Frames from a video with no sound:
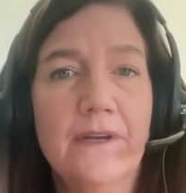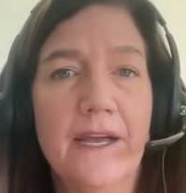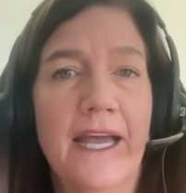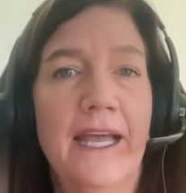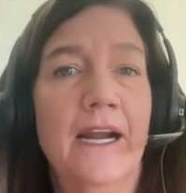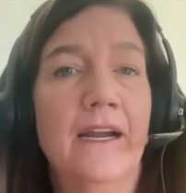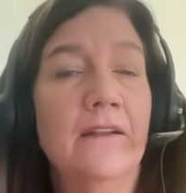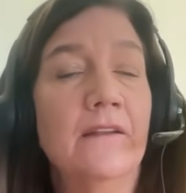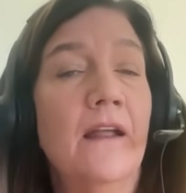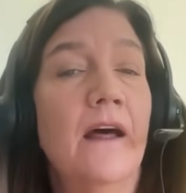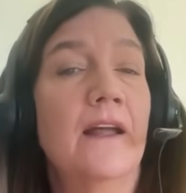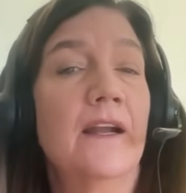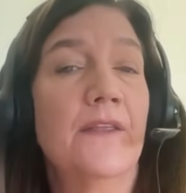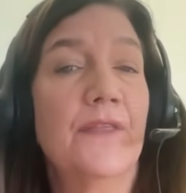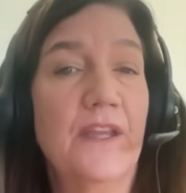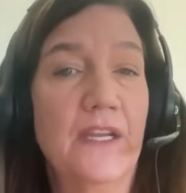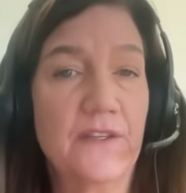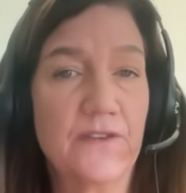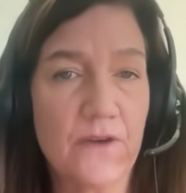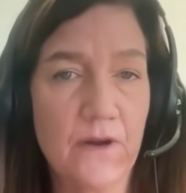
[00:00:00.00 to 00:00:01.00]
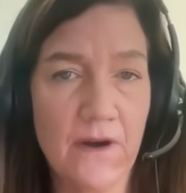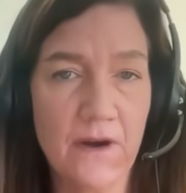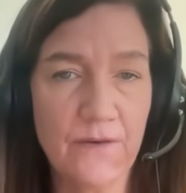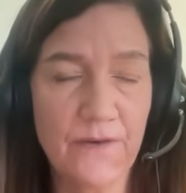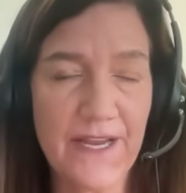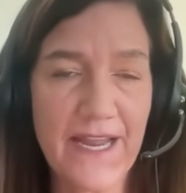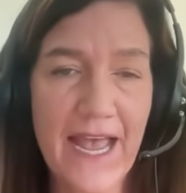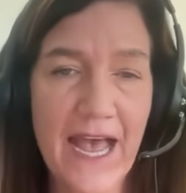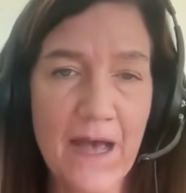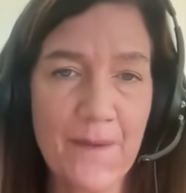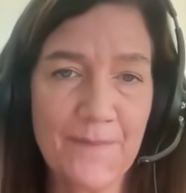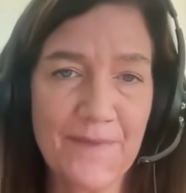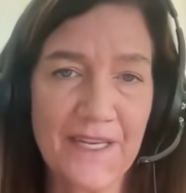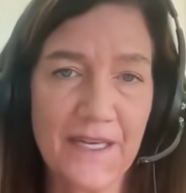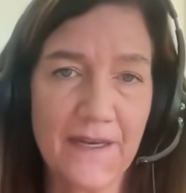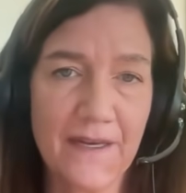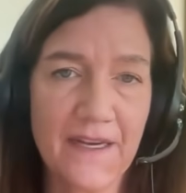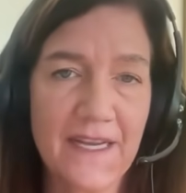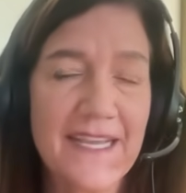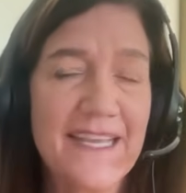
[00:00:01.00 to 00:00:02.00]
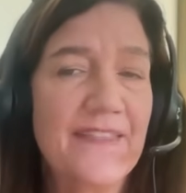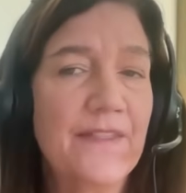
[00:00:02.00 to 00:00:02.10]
And a lot of things are already happening.